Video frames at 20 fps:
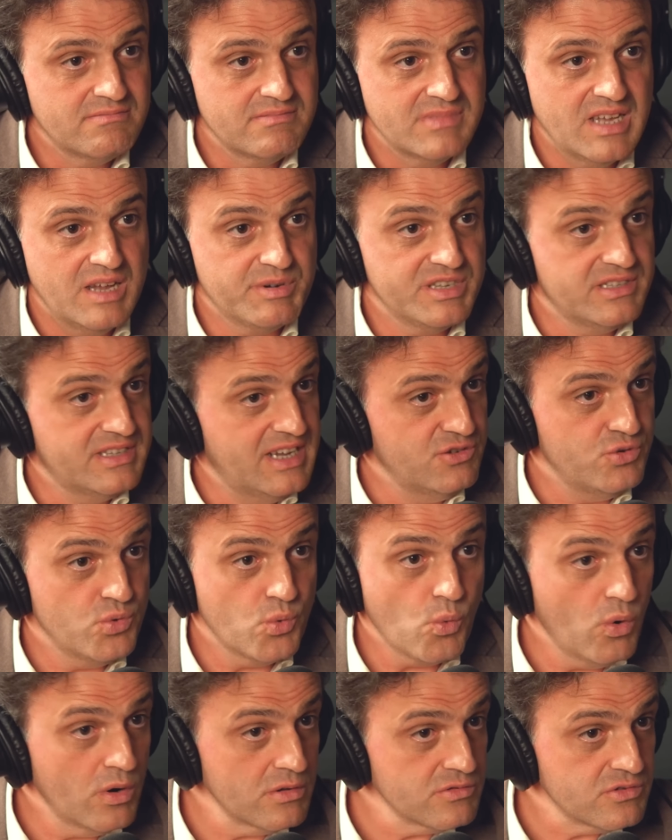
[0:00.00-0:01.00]
every time you
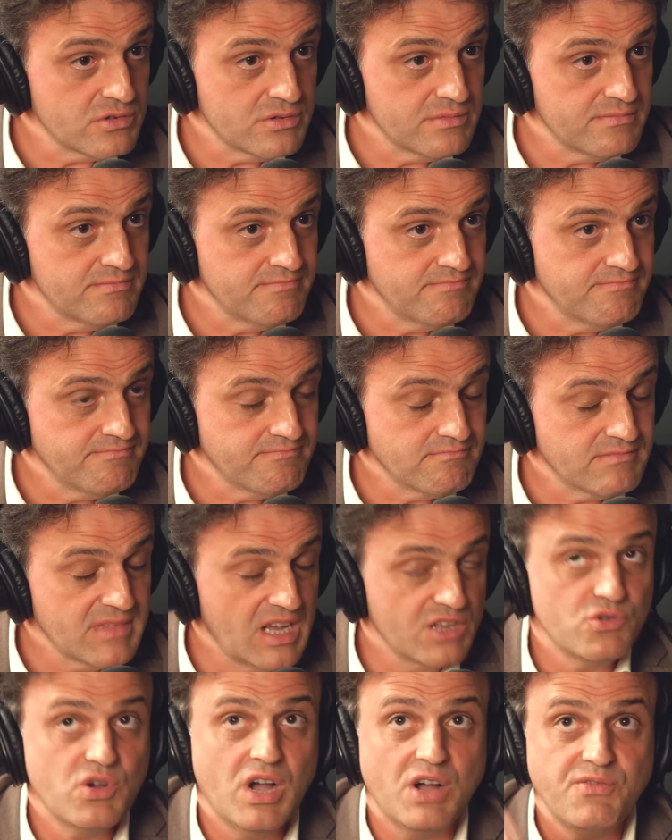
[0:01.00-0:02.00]
want,
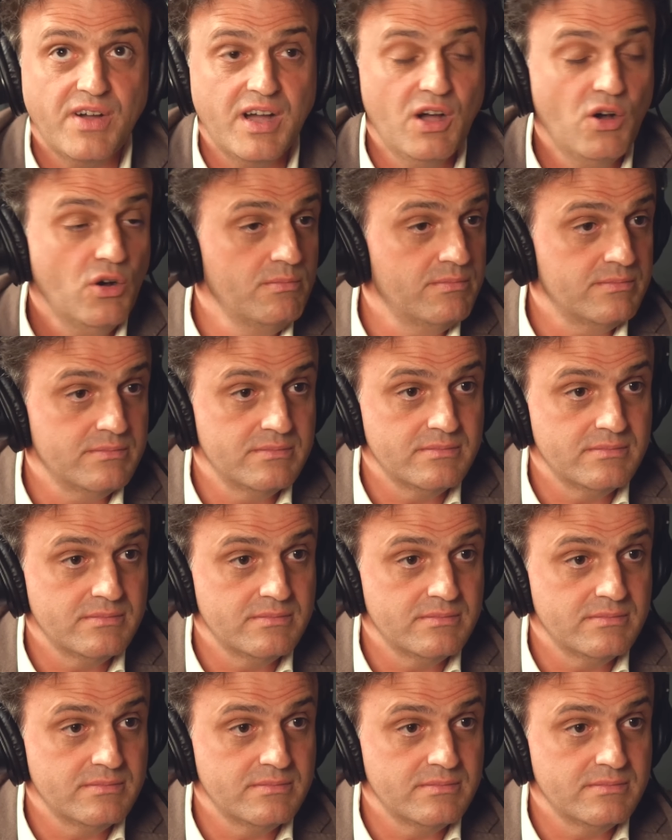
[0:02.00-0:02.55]
and you have a home.